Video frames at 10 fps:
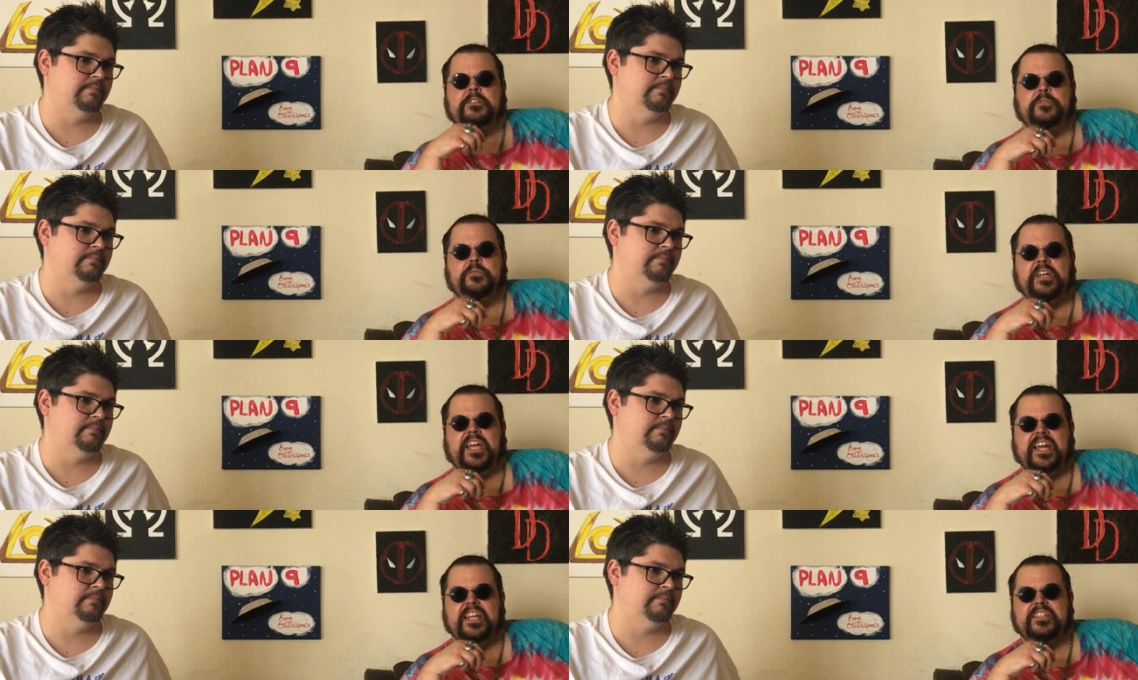Speaker 1: Who
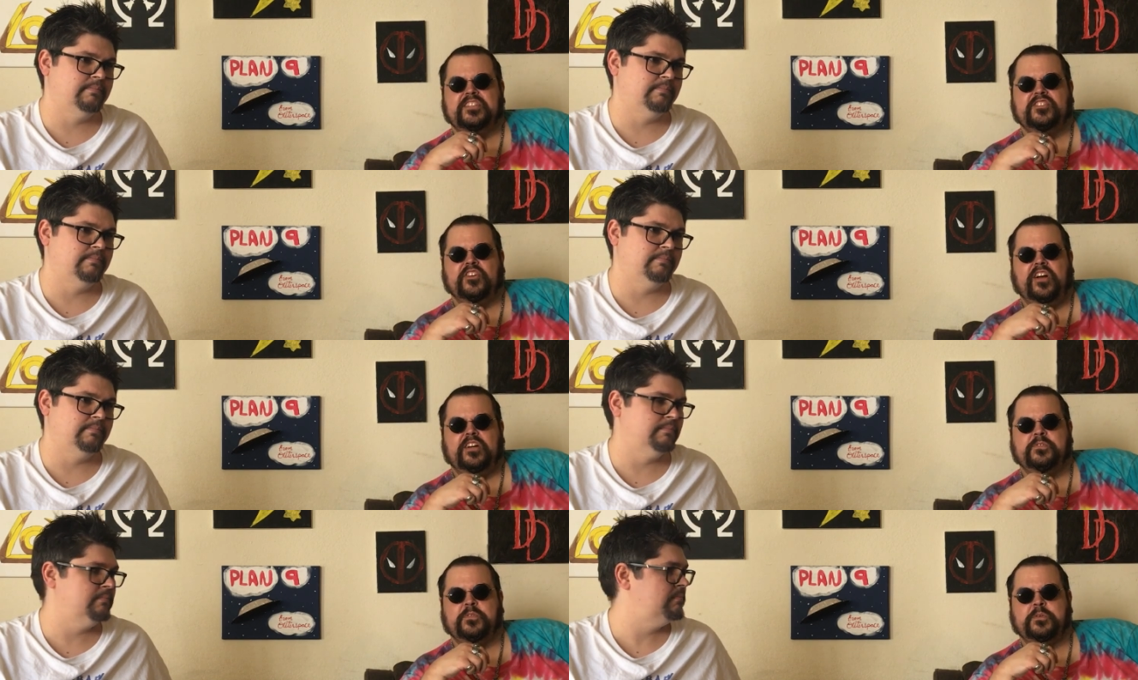had a
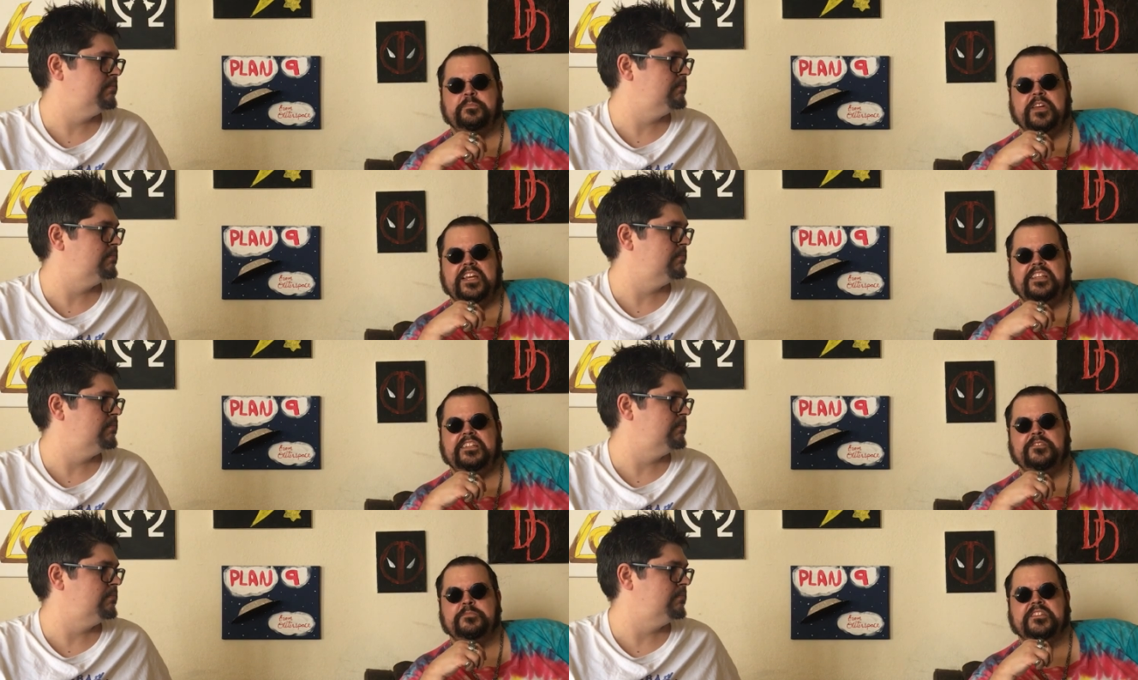dog for a pet?
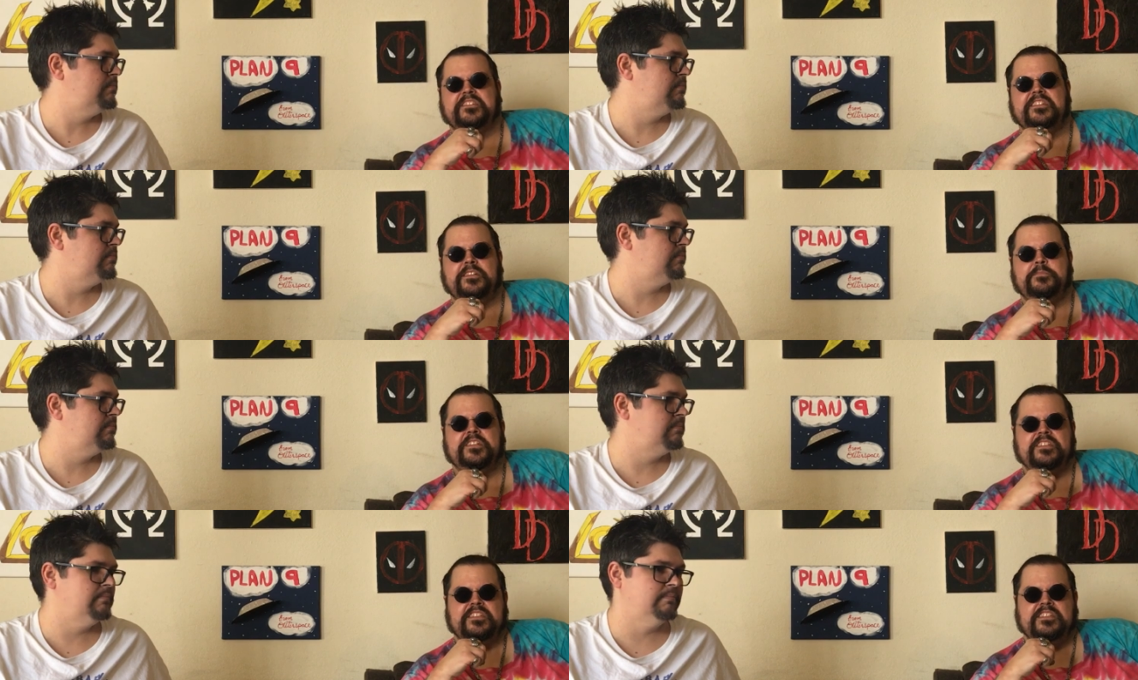That's messed
Speaker 2: up.
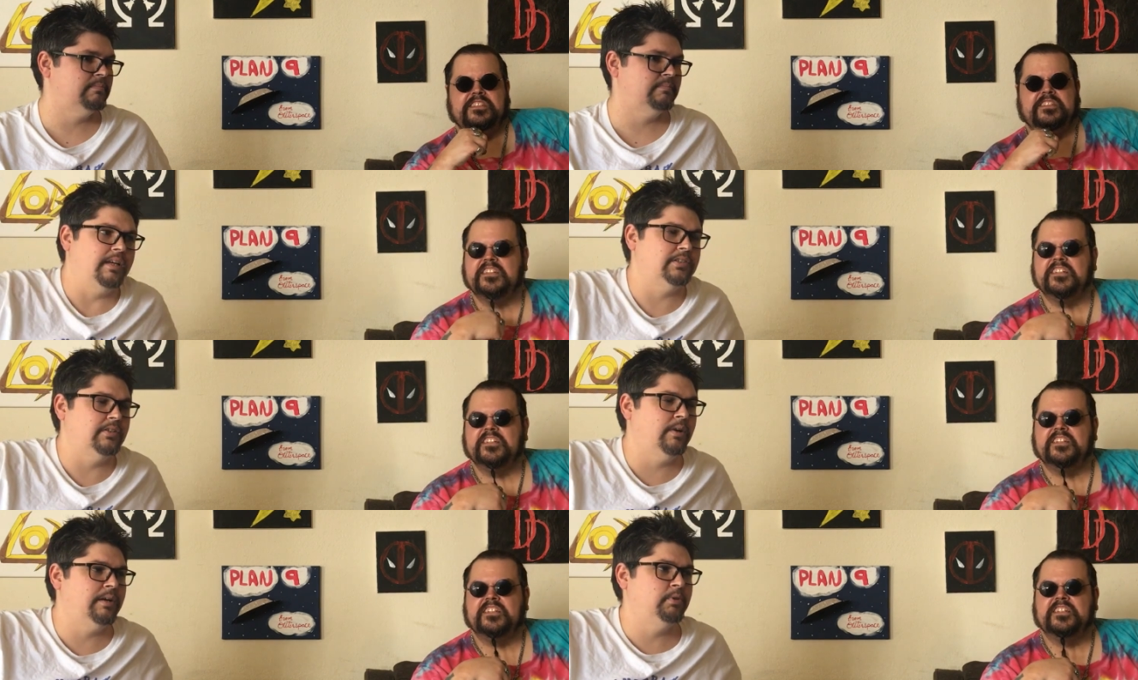It's a
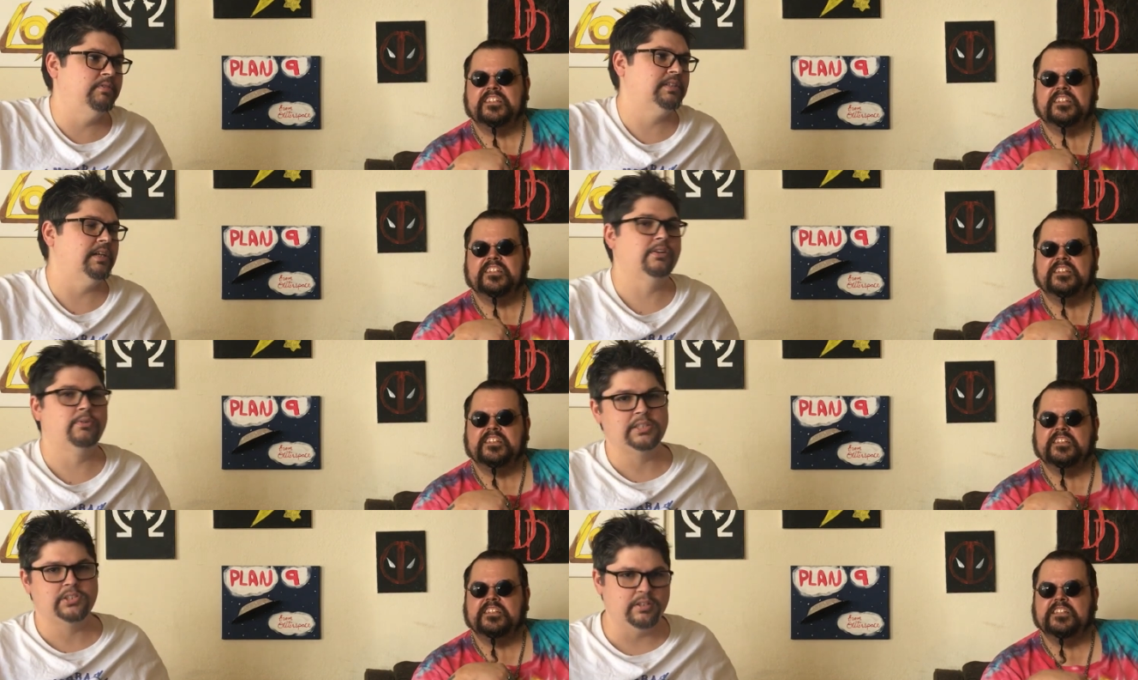great movie. It's got
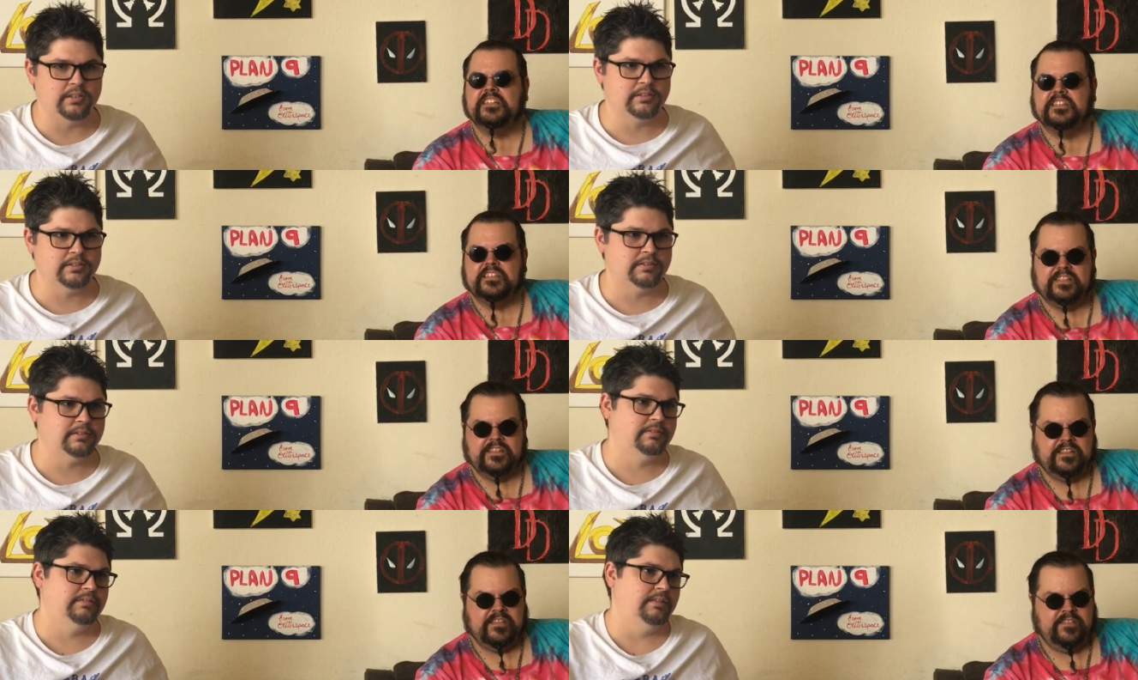great songs.
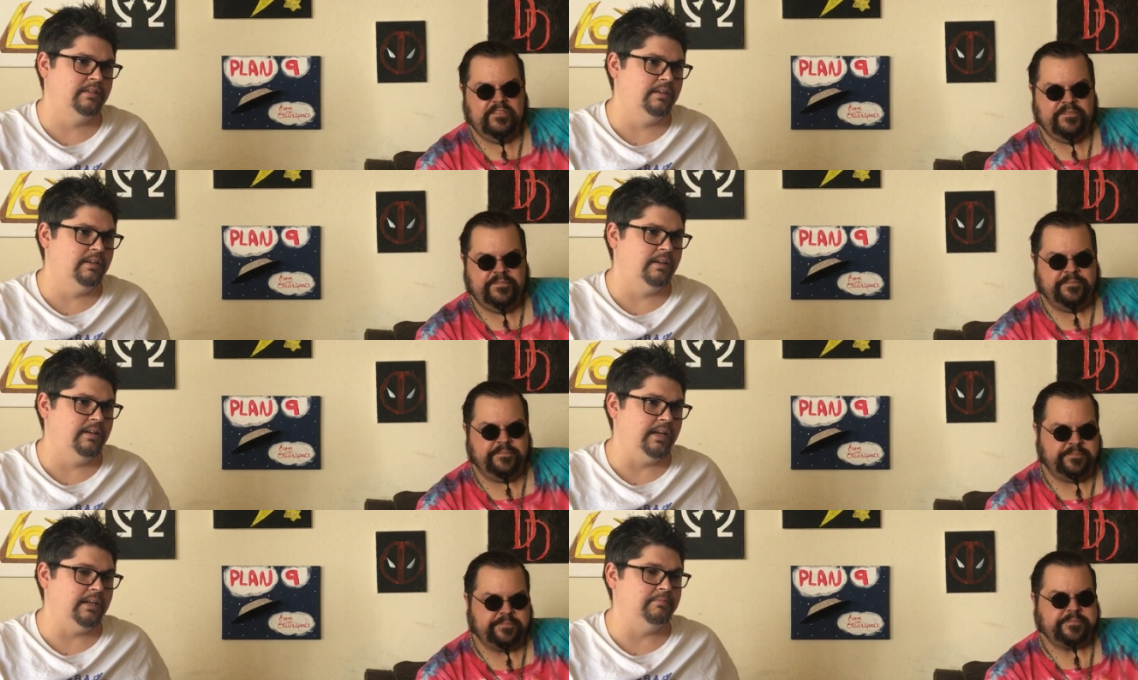
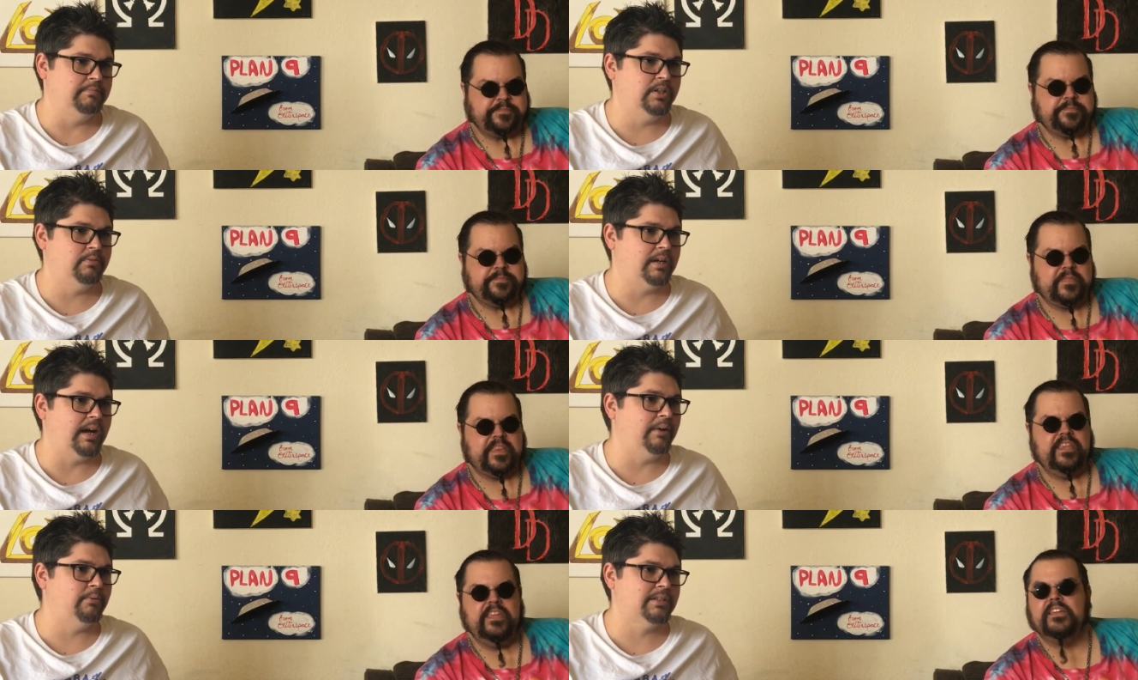And you know what?
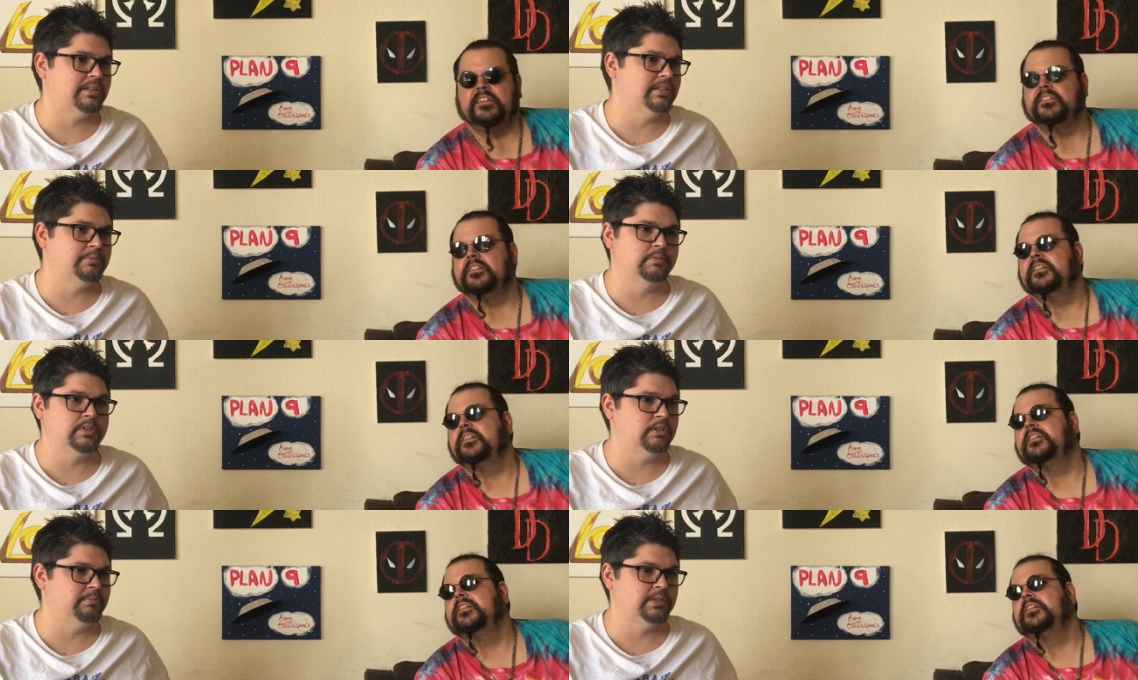I watched this movie
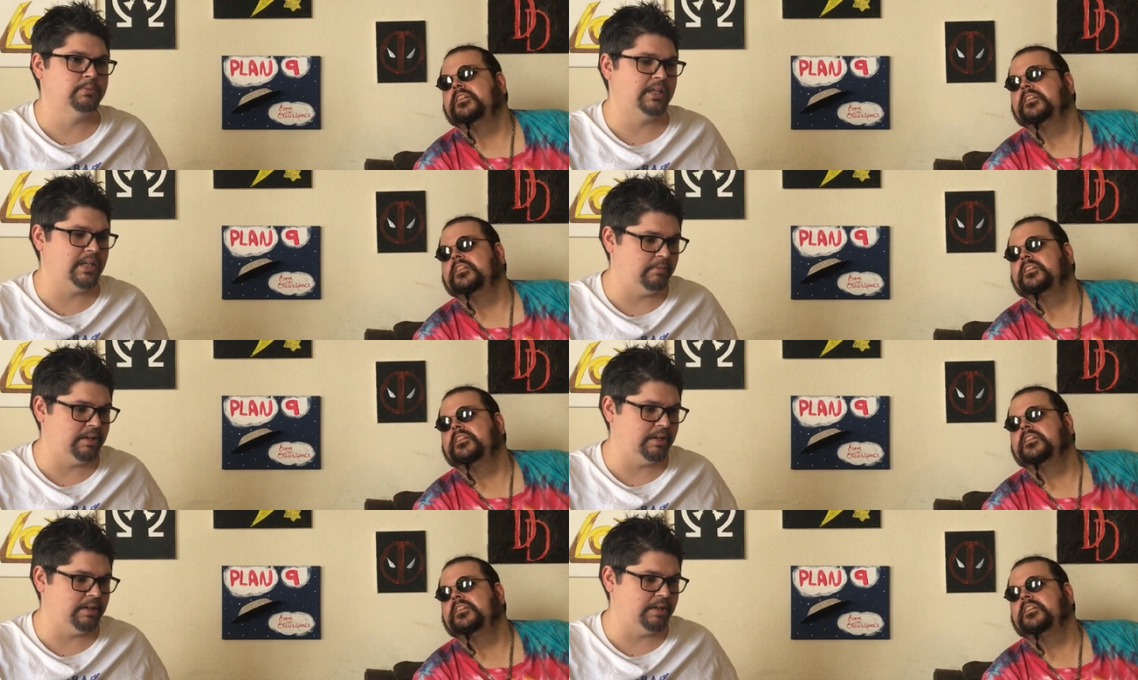so much when it came